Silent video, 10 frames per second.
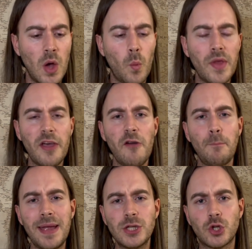where they have
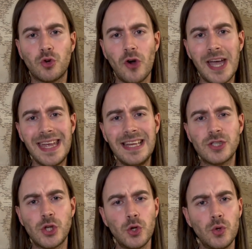been trying
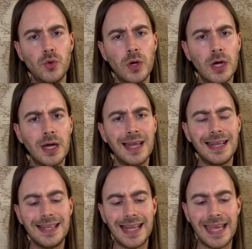to
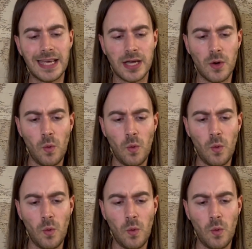link